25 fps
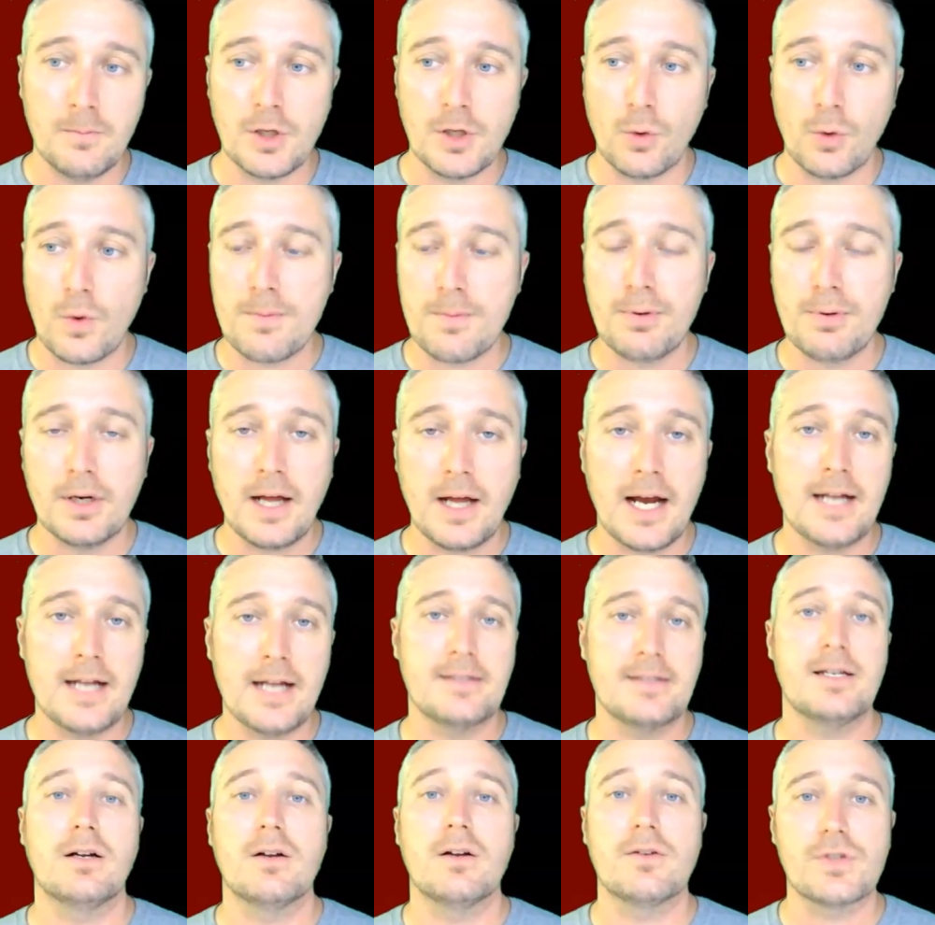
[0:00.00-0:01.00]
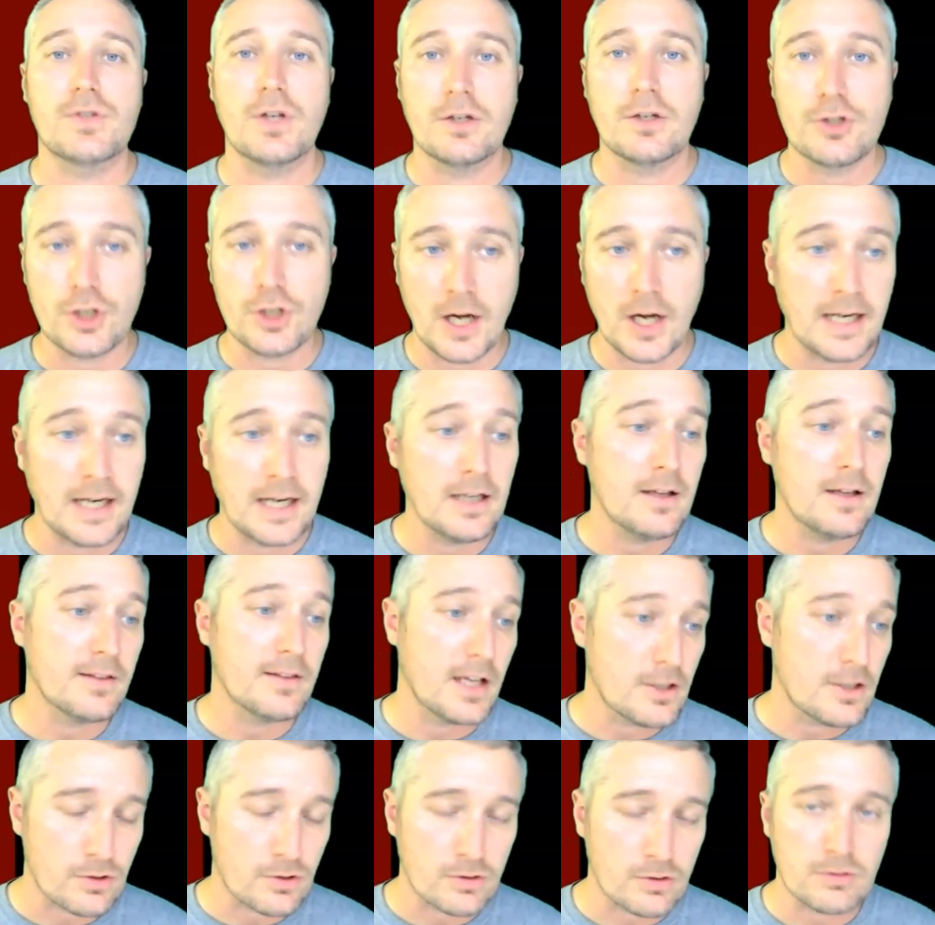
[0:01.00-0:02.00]
We put high tariffs on China, and
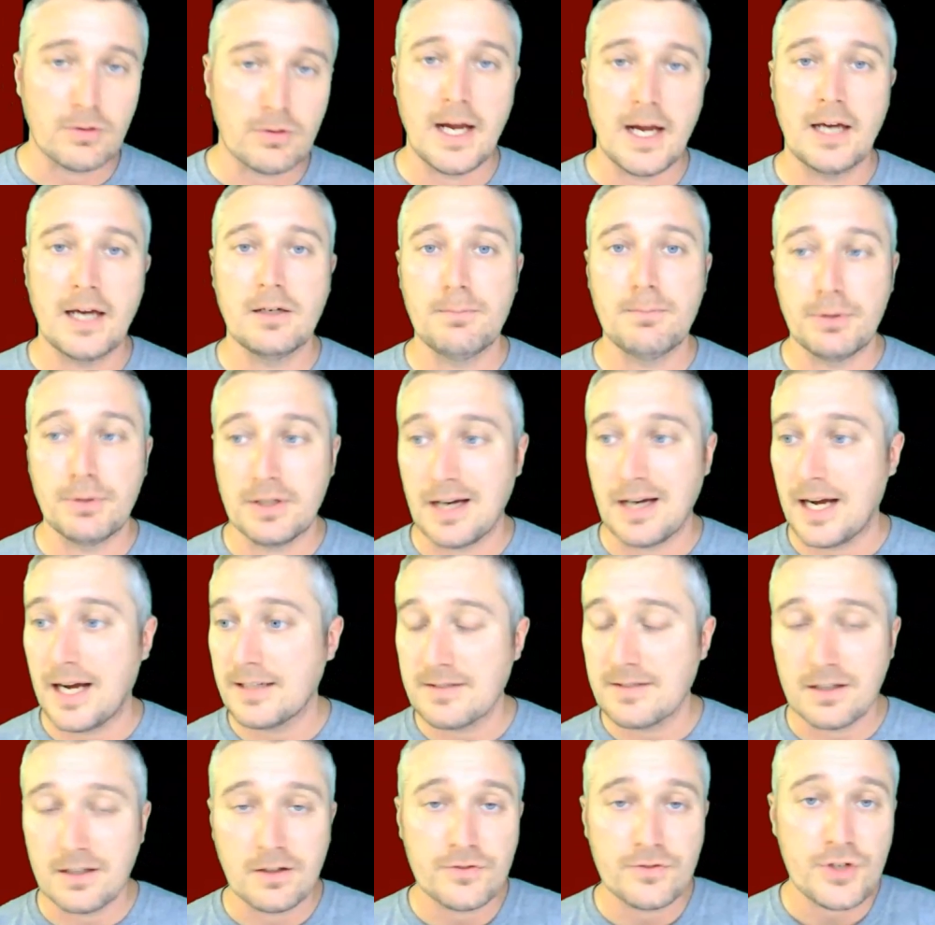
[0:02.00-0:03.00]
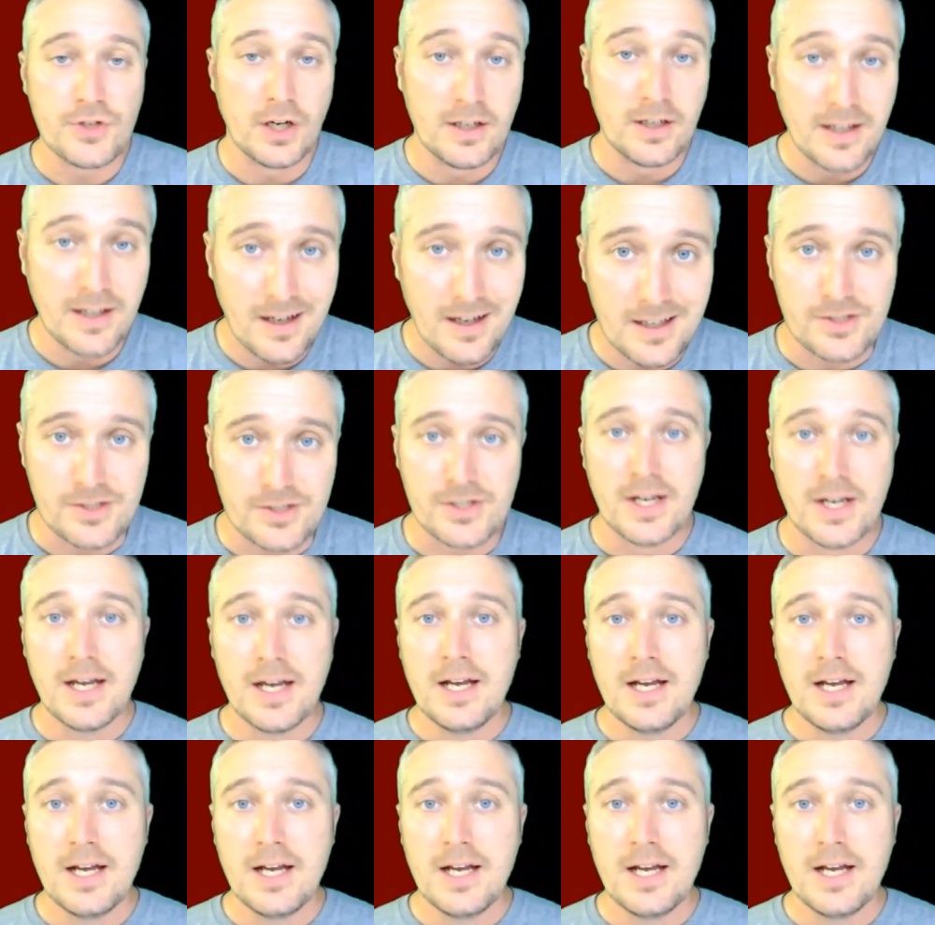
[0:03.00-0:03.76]
they turned around and put high tariffs on us.